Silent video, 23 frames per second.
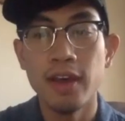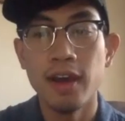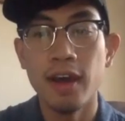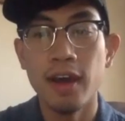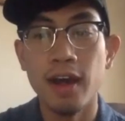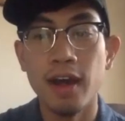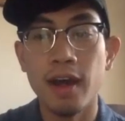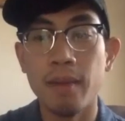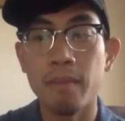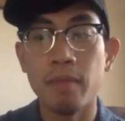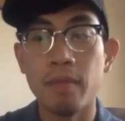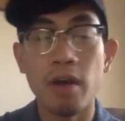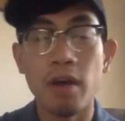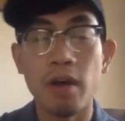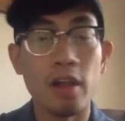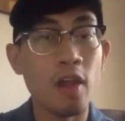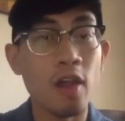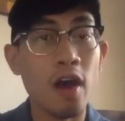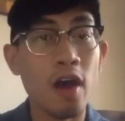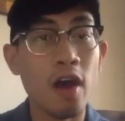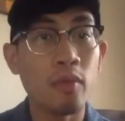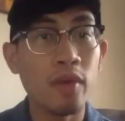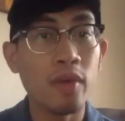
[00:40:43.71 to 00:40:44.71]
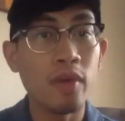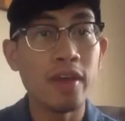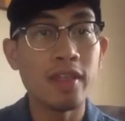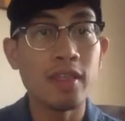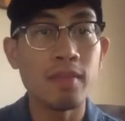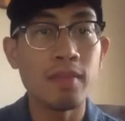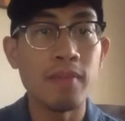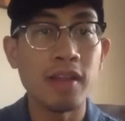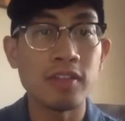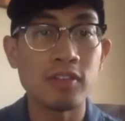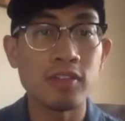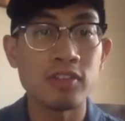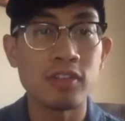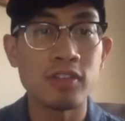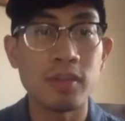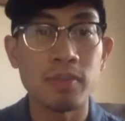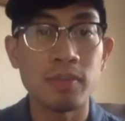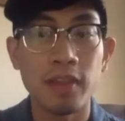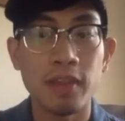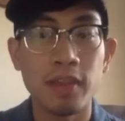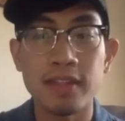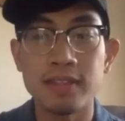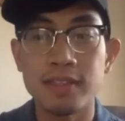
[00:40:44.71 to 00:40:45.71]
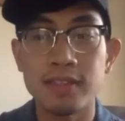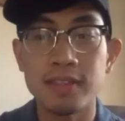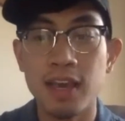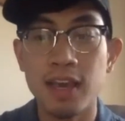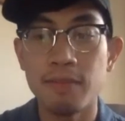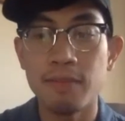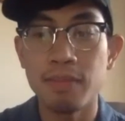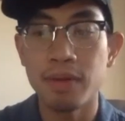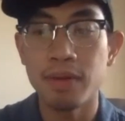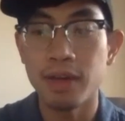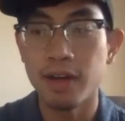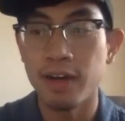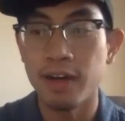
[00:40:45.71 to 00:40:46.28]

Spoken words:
Along with the mentorship landscape,